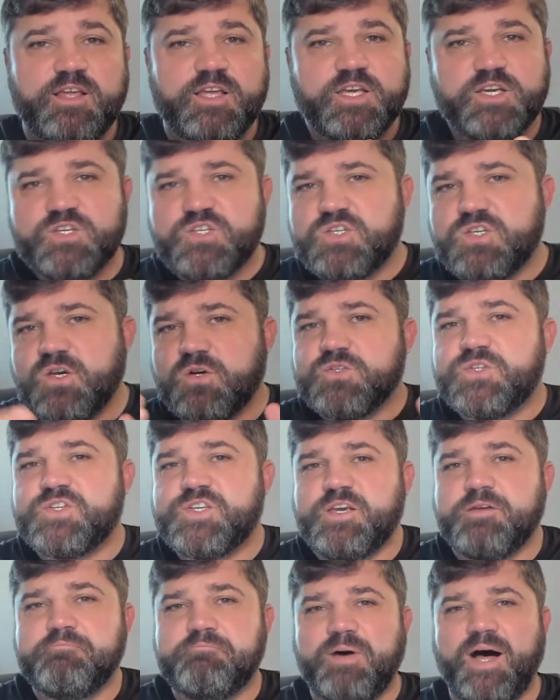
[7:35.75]
It's so
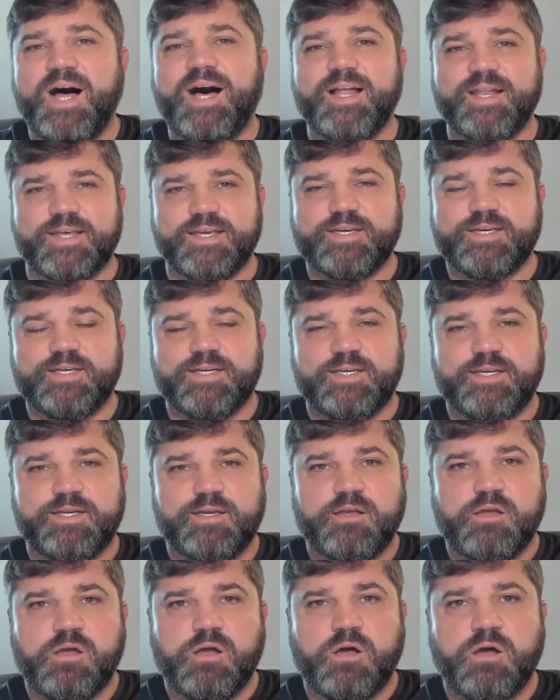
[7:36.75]
symbolic
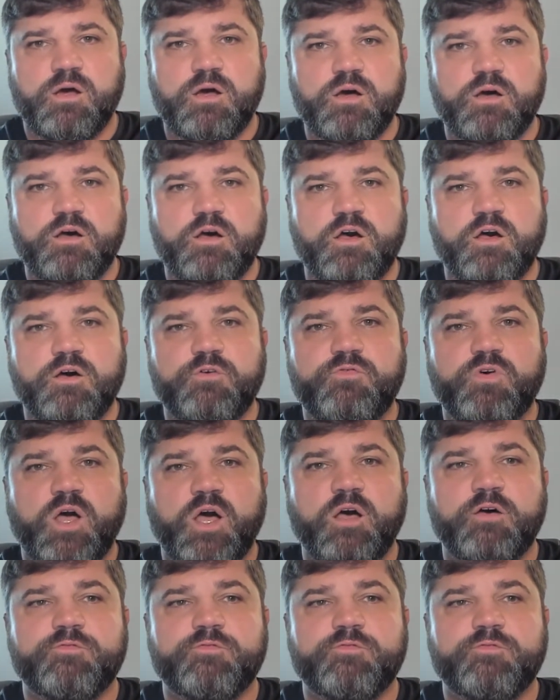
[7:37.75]
of